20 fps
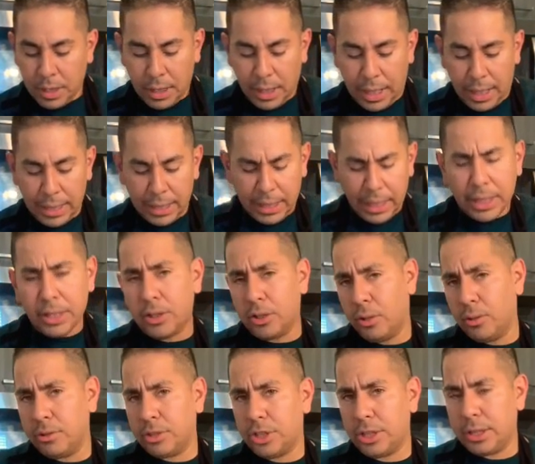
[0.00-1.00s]
I like
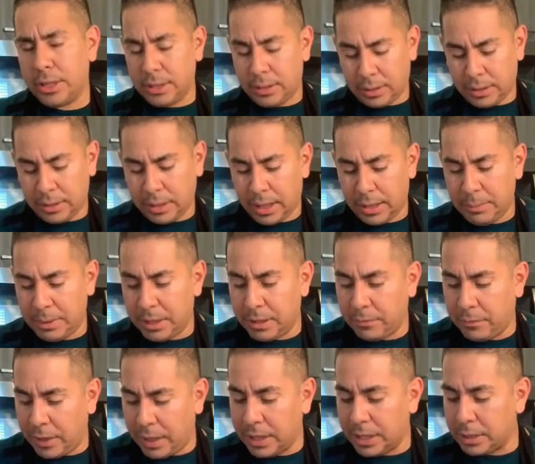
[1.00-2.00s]
goat cheese. I mean,
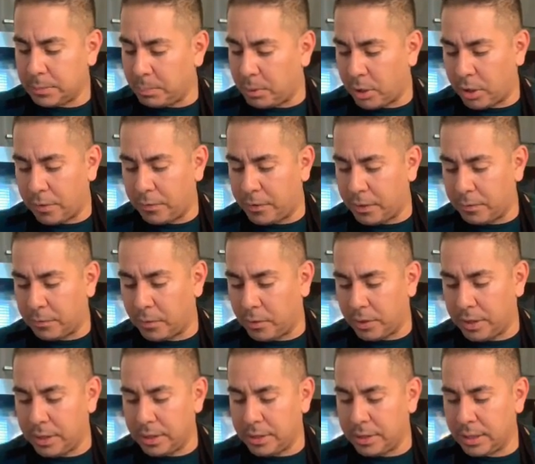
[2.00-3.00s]
feta's perfect for
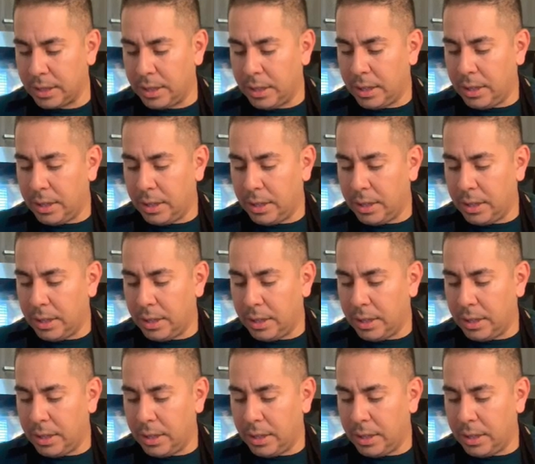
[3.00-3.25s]
this.